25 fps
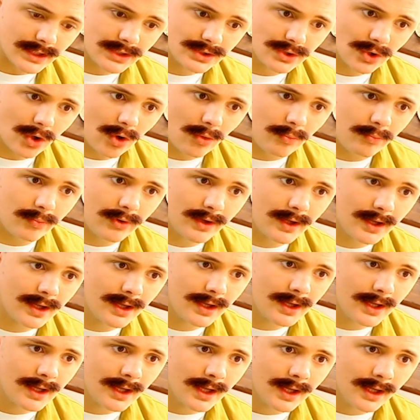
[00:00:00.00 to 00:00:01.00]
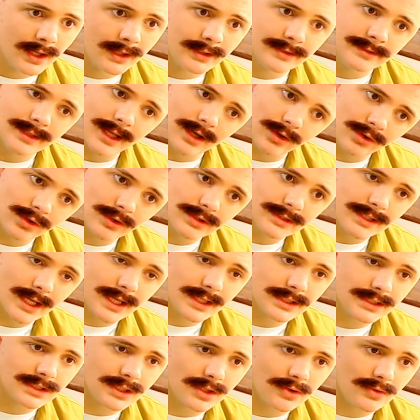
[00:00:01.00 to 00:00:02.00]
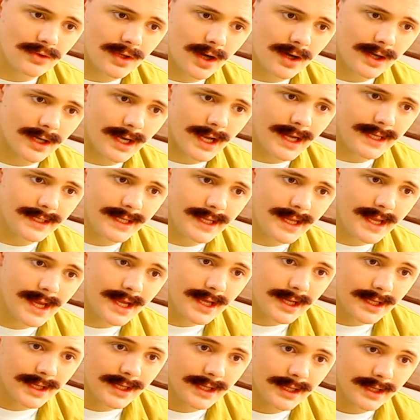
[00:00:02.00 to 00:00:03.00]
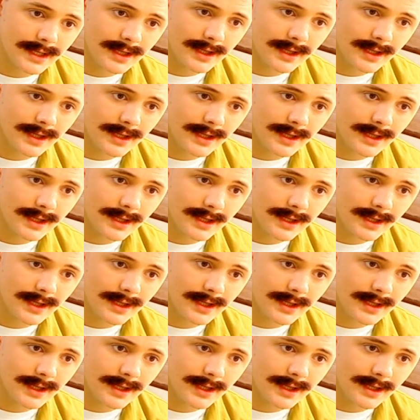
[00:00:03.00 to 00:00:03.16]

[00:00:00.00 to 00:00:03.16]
Well, get a job. Now, good day to you, young lady.